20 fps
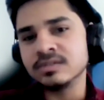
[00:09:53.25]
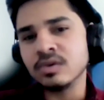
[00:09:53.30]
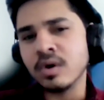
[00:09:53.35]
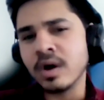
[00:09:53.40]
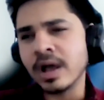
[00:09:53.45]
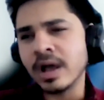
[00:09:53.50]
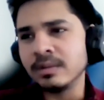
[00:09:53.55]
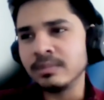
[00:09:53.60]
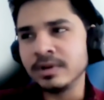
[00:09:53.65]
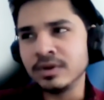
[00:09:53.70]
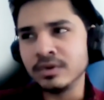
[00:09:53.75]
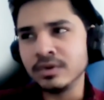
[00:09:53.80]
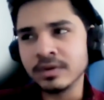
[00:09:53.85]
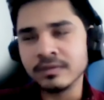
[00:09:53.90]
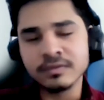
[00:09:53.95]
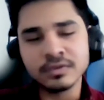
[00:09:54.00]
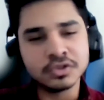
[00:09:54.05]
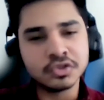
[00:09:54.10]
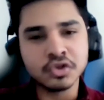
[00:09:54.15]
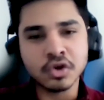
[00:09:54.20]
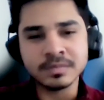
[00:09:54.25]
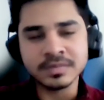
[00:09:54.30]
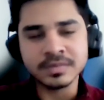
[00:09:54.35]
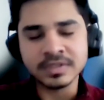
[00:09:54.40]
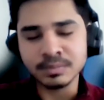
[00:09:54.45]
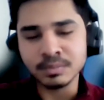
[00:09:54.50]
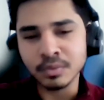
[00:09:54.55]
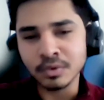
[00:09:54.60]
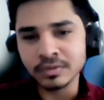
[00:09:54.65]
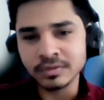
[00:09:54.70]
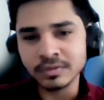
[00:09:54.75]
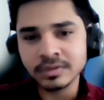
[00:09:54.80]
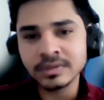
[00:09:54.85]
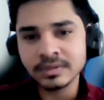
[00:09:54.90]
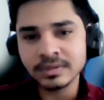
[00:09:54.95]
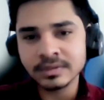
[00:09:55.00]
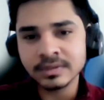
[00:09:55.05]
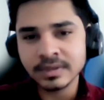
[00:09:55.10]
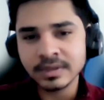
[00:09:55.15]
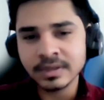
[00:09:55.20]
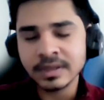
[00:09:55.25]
So I'll be looking for jobs in both